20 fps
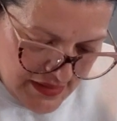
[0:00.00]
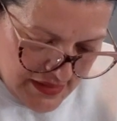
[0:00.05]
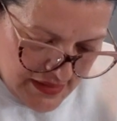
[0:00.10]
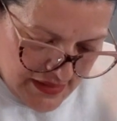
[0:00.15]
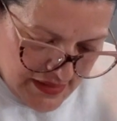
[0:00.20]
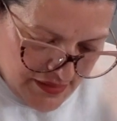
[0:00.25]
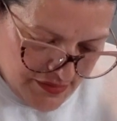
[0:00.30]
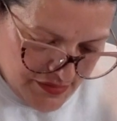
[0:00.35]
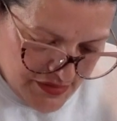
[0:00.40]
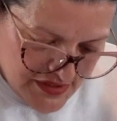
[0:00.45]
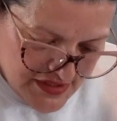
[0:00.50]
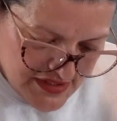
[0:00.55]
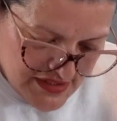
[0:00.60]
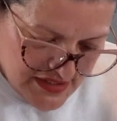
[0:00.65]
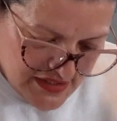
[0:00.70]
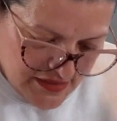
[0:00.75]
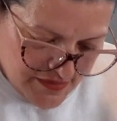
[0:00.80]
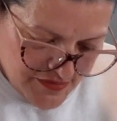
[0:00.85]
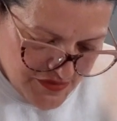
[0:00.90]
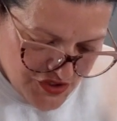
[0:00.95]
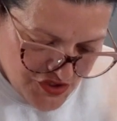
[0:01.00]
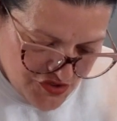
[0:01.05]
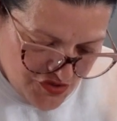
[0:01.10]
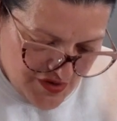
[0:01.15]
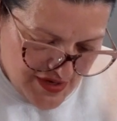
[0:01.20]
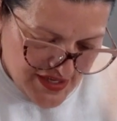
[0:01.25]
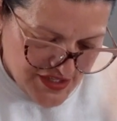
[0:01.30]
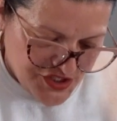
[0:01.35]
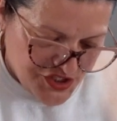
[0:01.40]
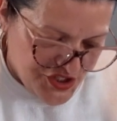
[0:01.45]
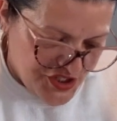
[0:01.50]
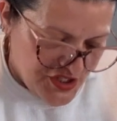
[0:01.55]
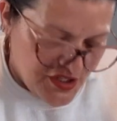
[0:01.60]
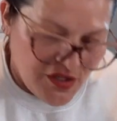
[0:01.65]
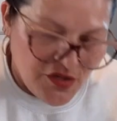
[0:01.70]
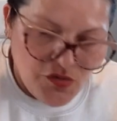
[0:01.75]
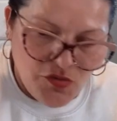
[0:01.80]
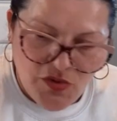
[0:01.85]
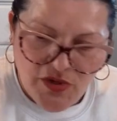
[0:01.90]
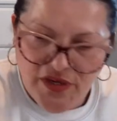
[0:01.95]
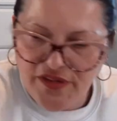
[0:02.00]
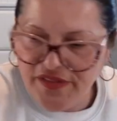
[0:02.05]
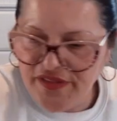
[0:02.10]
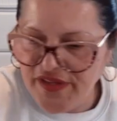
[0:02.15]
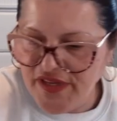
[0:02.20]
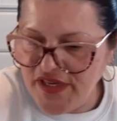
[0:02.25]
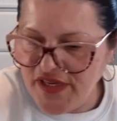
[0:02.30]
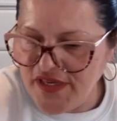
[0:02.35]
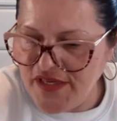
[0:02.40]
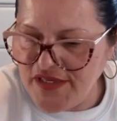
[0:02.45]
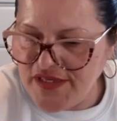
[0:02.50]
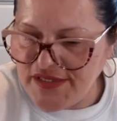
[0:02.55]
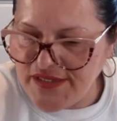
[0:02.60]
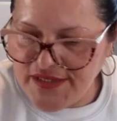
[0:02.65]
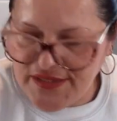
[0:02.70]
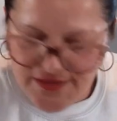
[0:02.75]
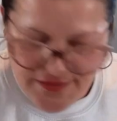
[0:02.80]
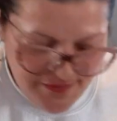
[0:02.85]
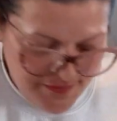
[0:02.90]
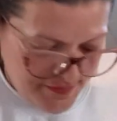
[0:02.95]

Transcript: it was them scratching on one of these